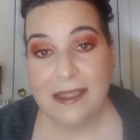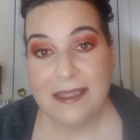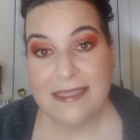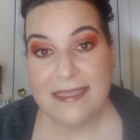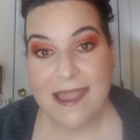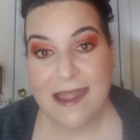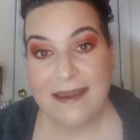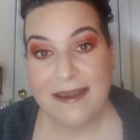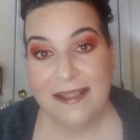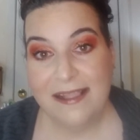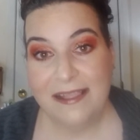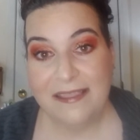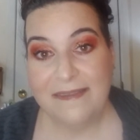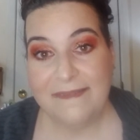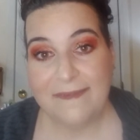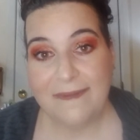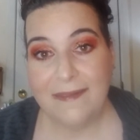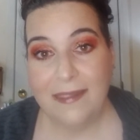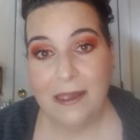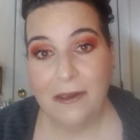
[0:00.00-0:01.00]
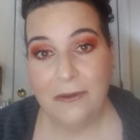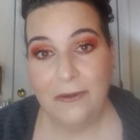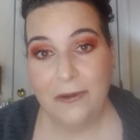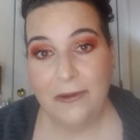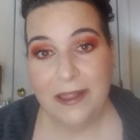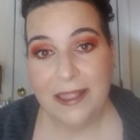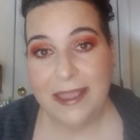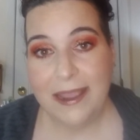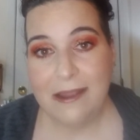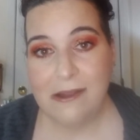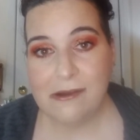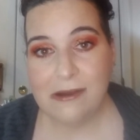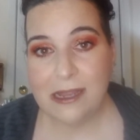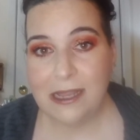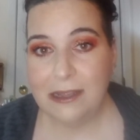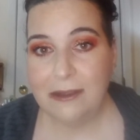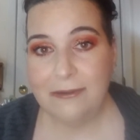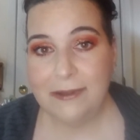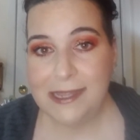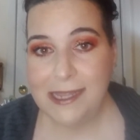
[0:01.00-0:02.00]
that is slowly
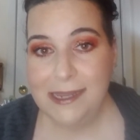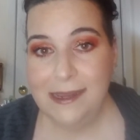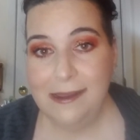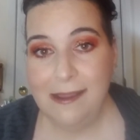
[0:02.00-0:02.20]
growing.